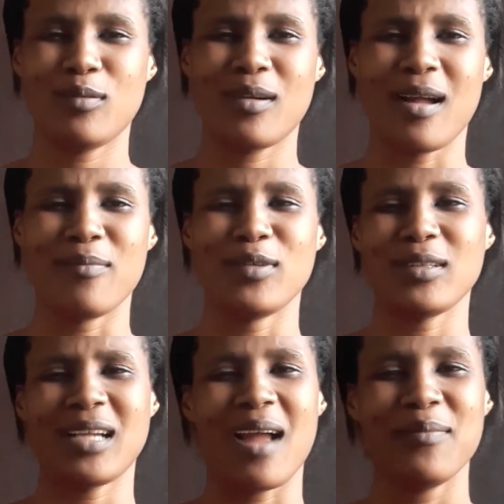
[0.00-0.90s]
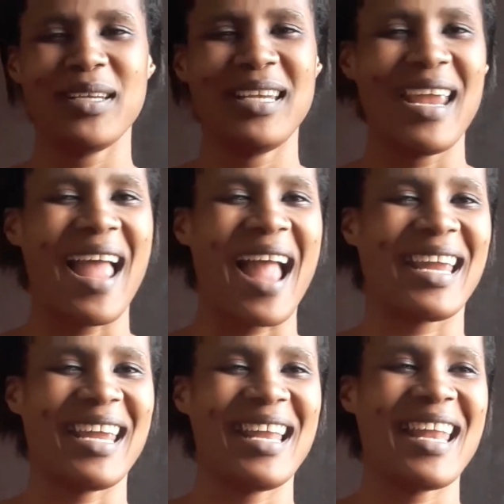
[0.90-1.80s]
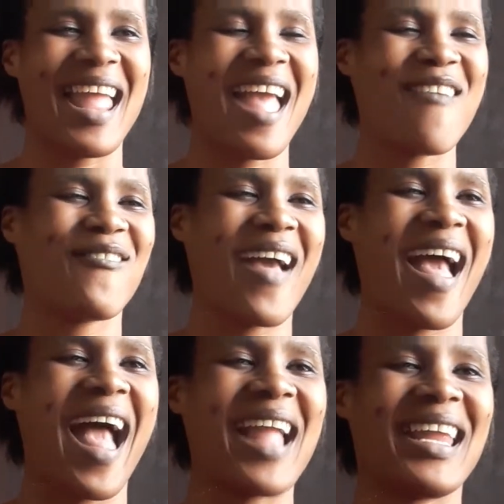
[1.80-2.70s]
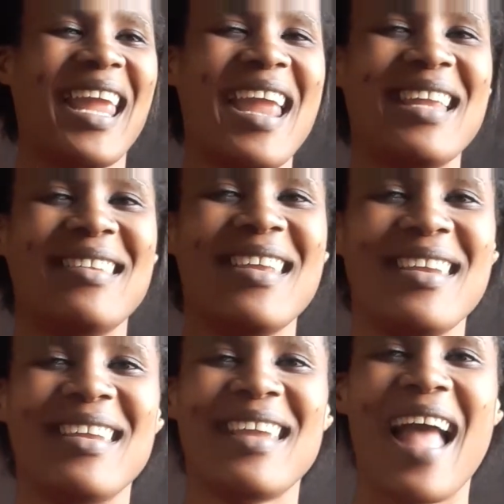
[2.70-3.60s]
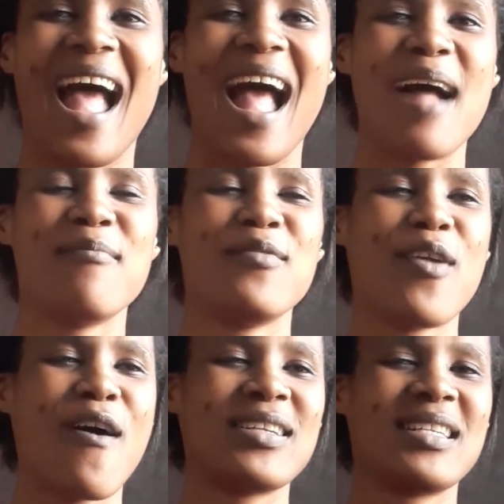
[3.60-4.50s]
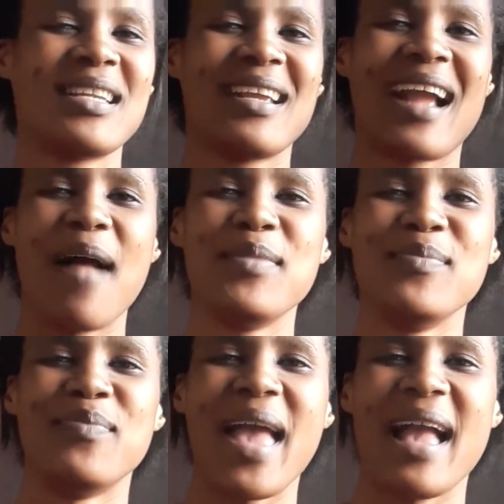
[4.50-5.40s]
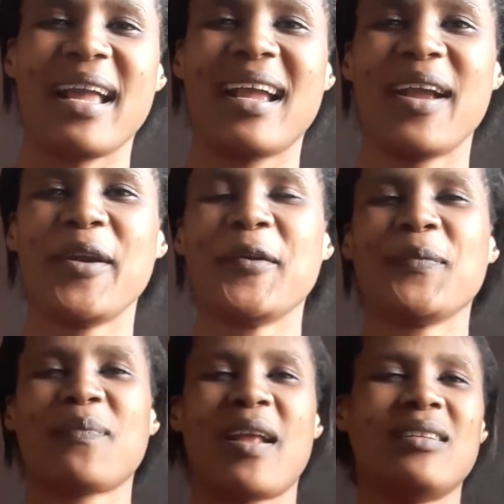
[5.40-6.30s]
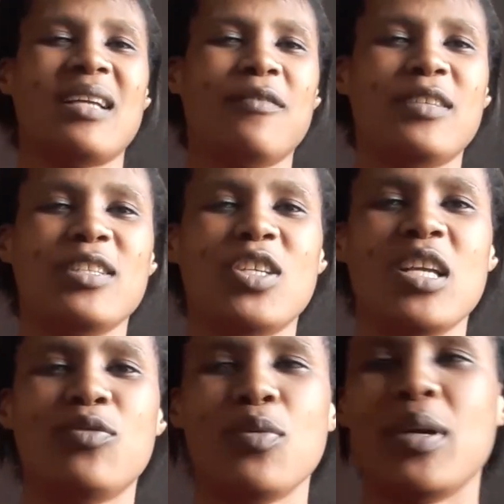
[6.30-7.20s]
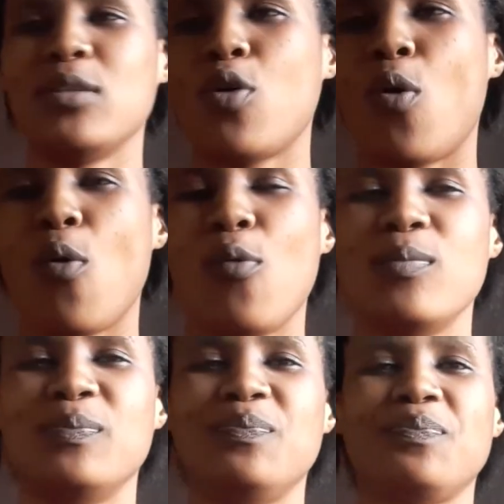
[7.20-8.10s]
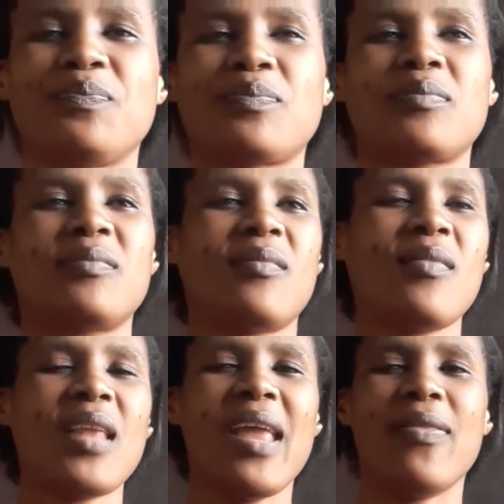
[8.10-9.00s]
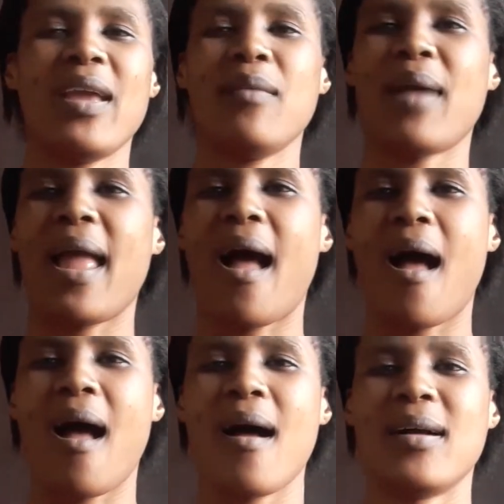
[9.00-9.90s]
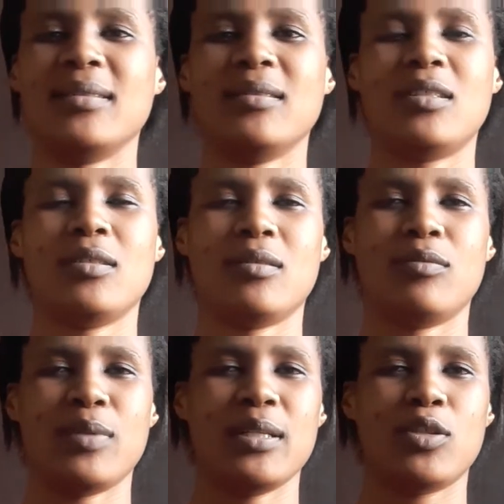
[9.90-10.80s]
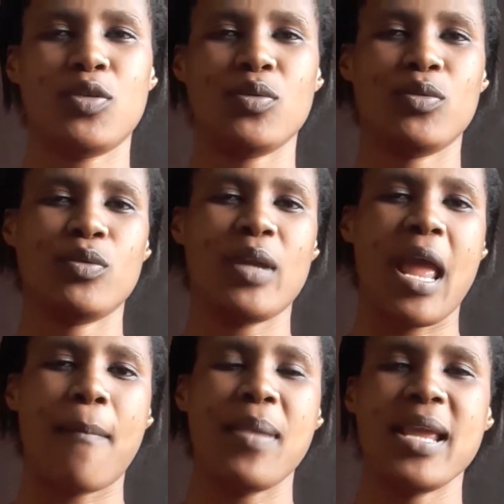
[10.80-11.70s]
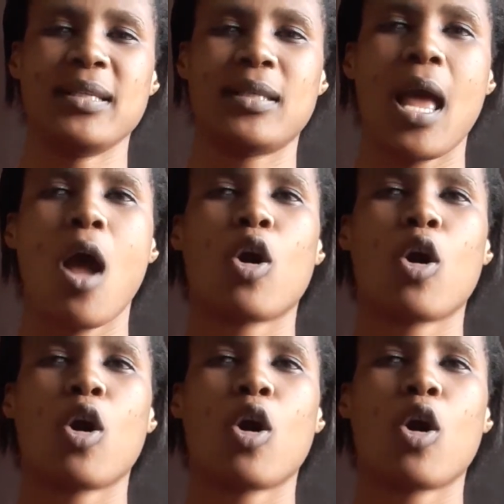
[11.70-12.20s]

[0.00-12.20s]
I'm not coming here again. Ever again. I'm not coming back. And after church, we went home. And then my aunt went to her place.